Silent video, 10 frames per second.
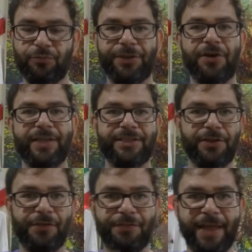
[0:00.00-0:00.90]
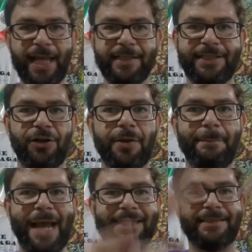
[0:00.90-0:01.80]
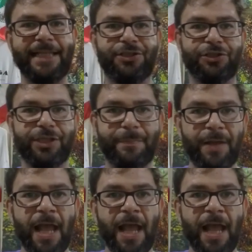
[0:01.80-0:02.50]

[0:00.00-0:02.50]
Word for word: with all these other things, you know, the mass censorship,